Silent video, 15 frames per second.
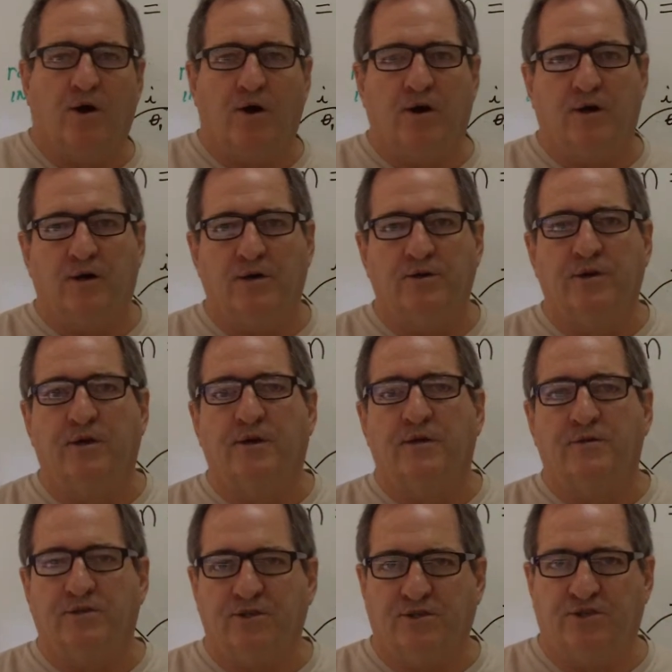on
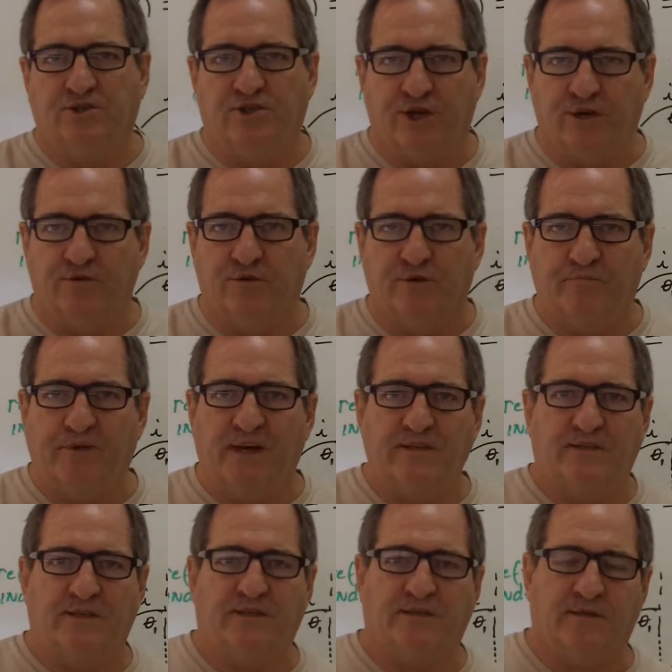just general
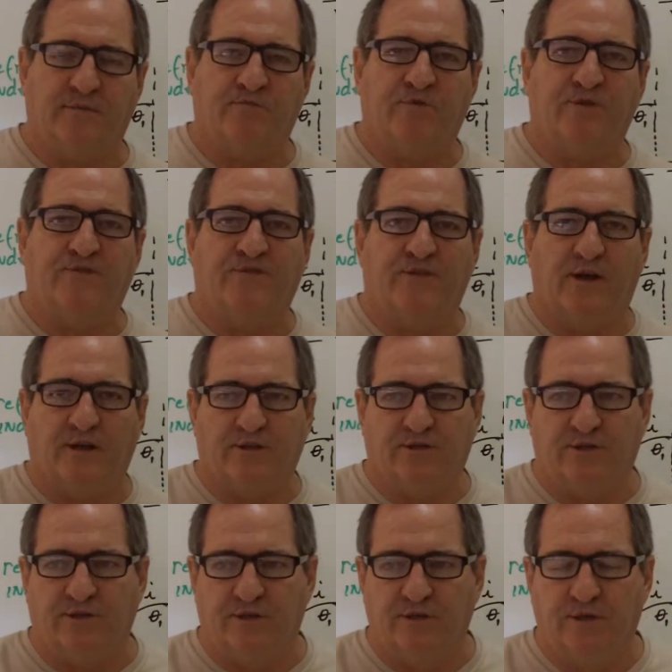basics of
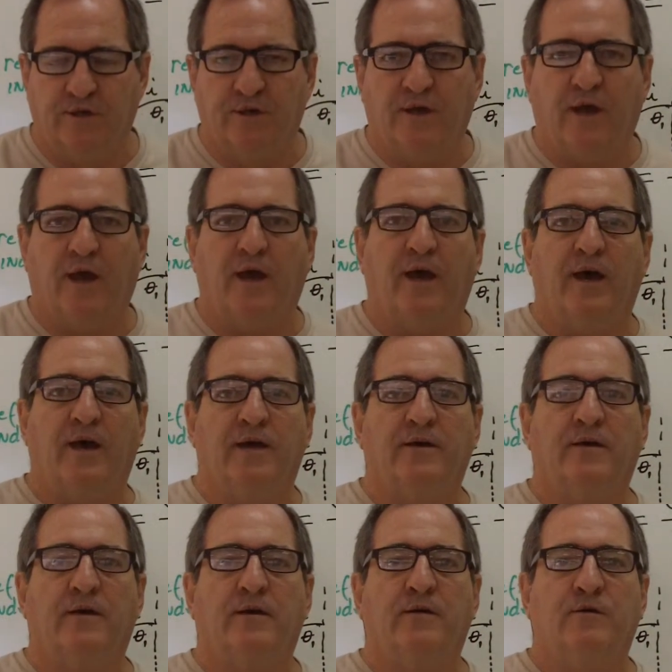reflection and
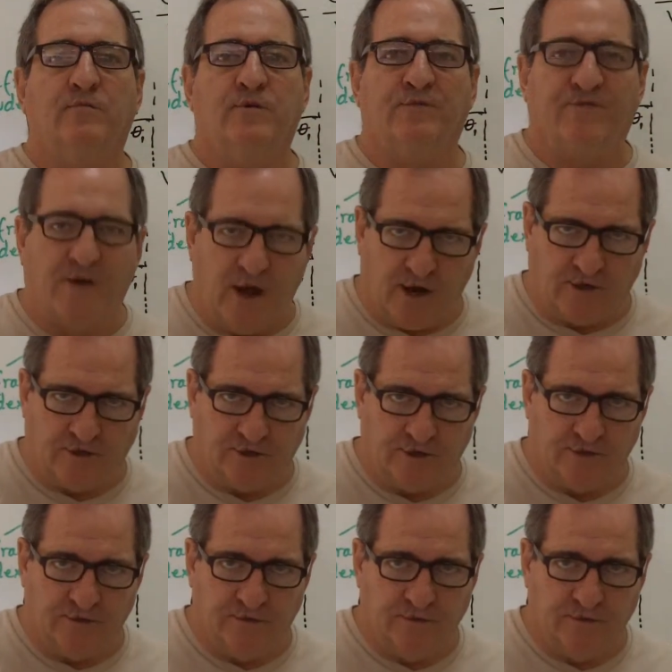refraction.